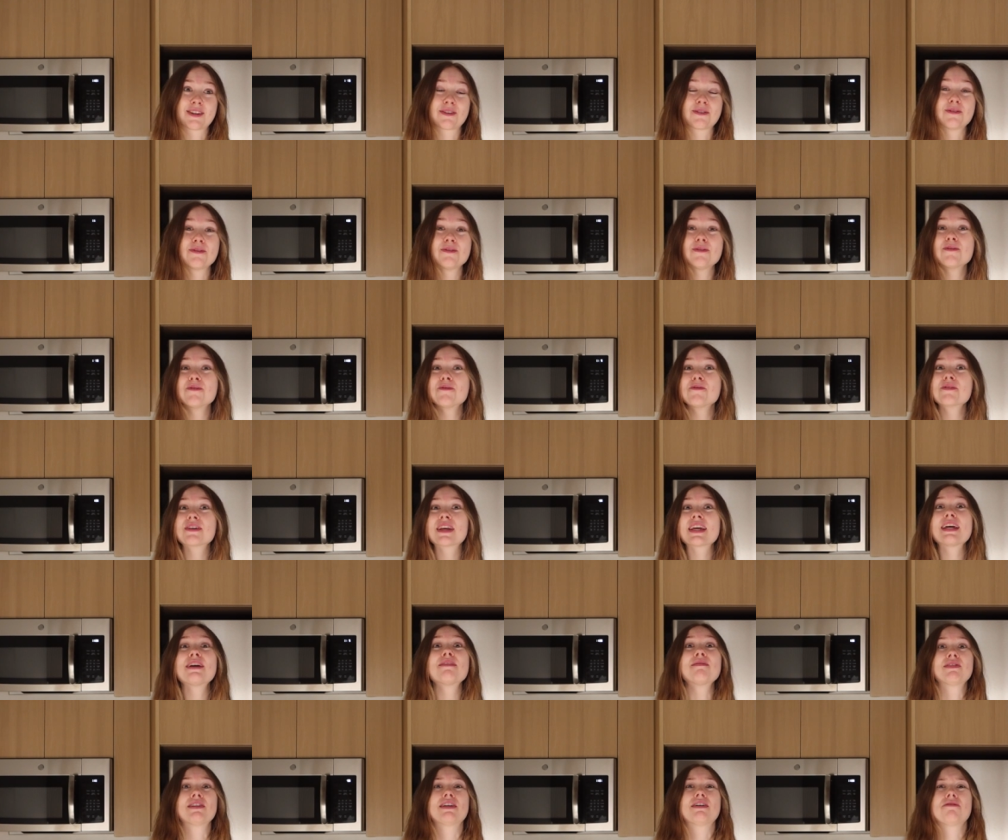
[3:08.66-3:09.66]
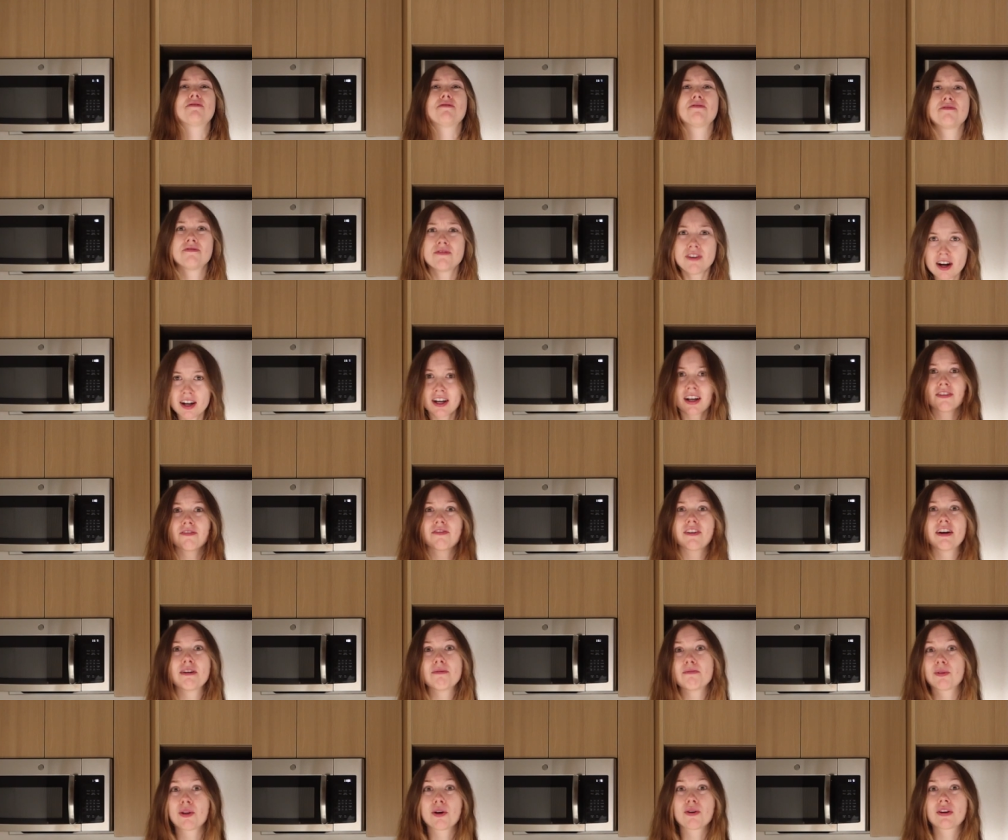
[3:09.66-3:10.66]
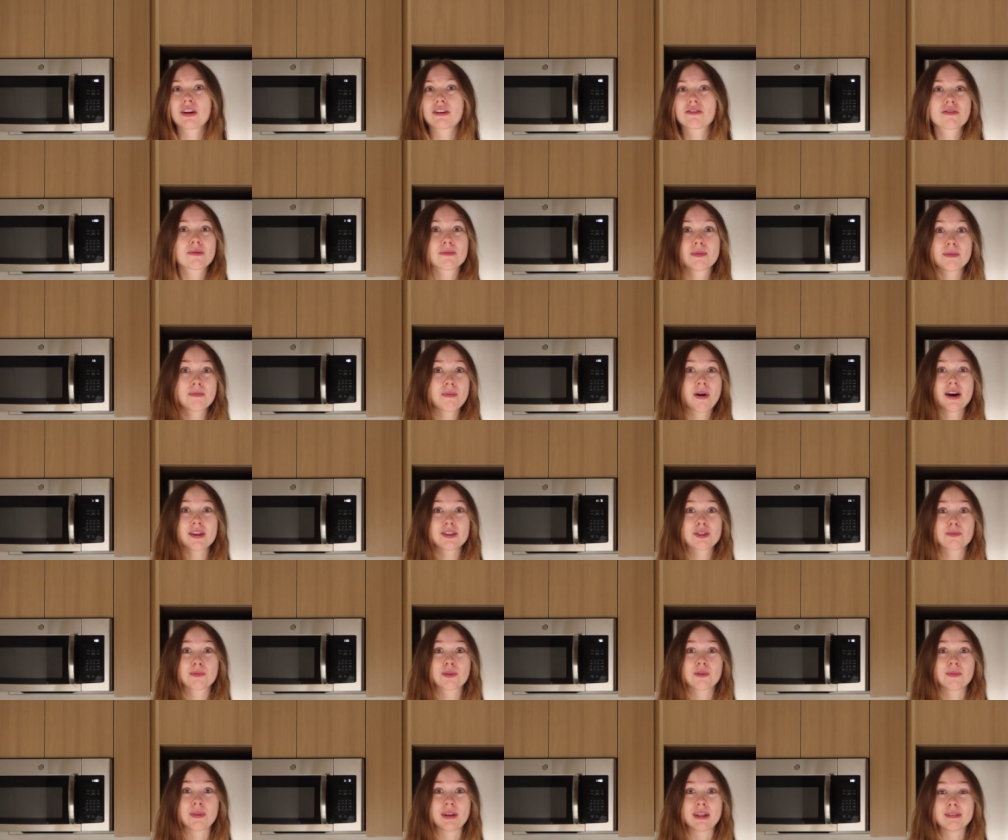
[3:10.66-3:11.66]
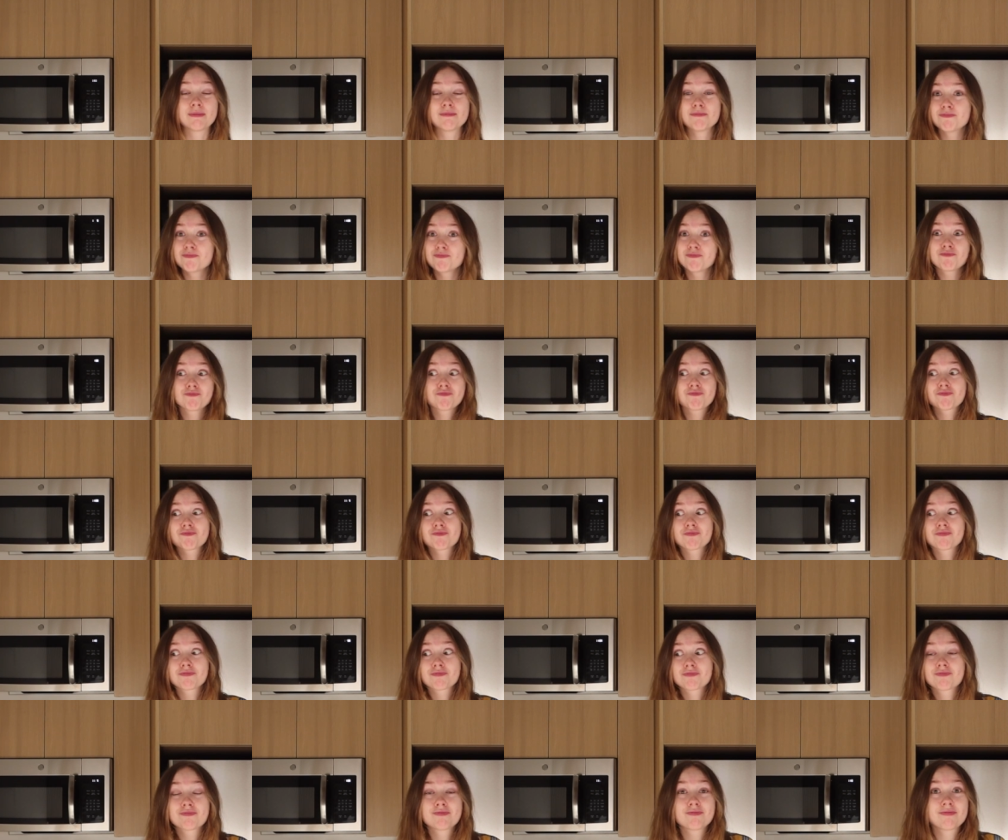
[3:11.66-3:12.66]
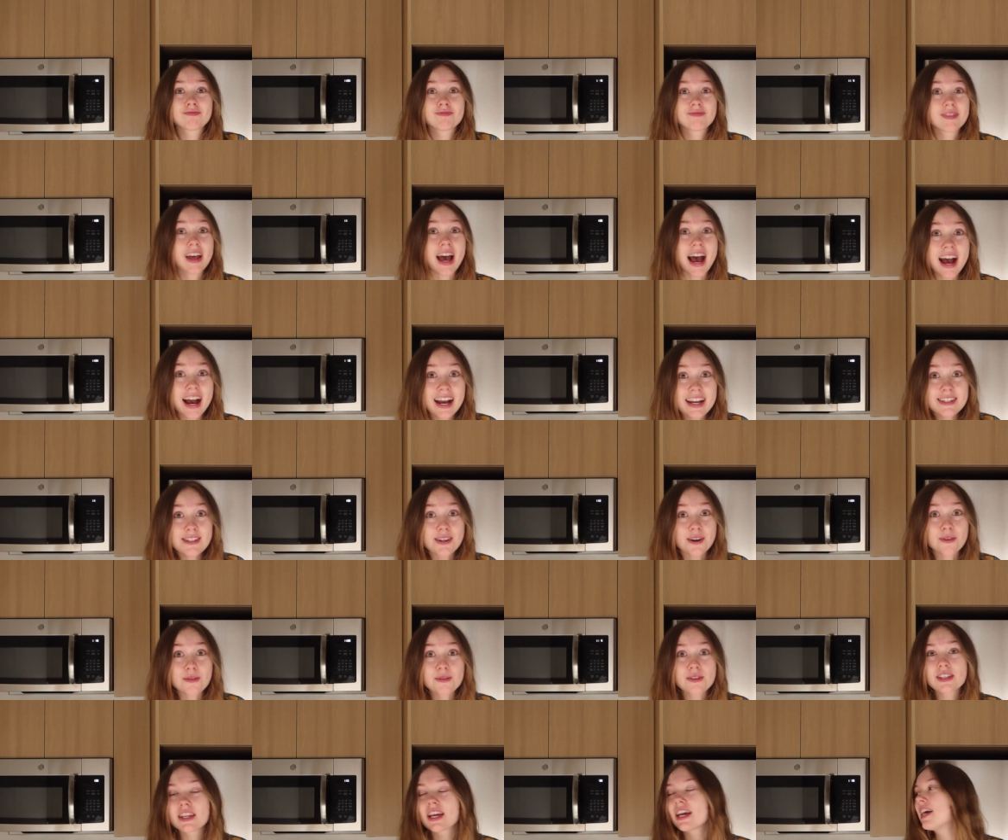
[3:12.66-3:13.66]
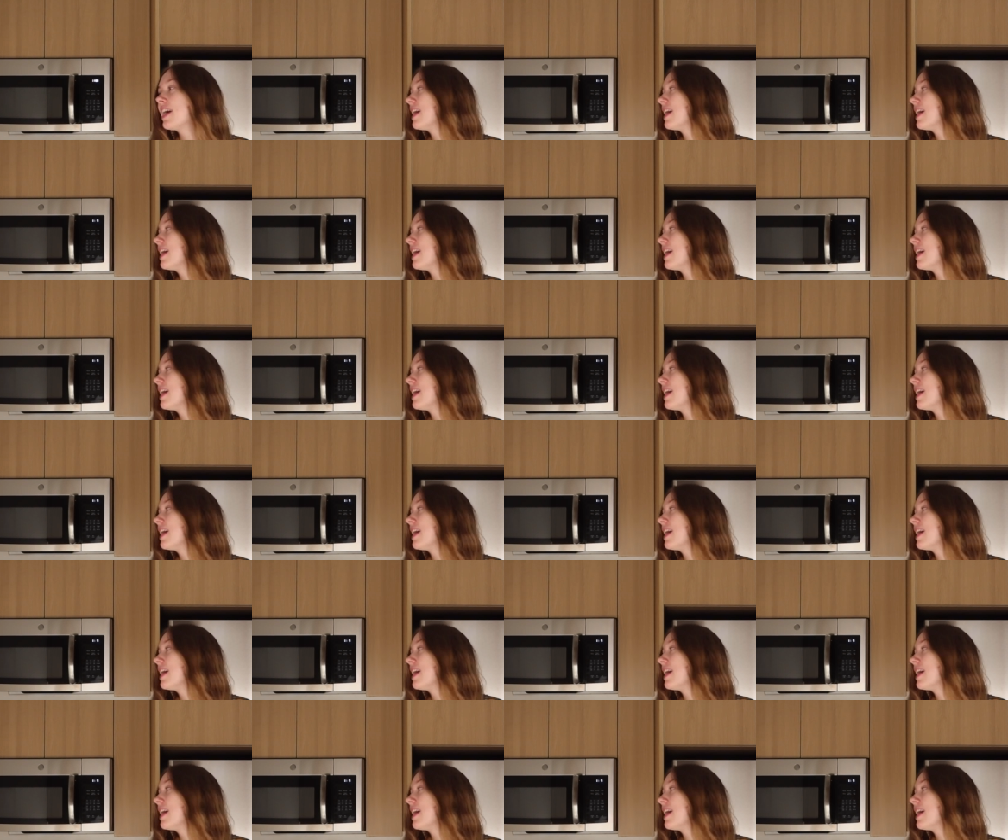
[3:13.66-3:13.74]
so who gives a fuck if I'm bloated from impossible meat? I don't.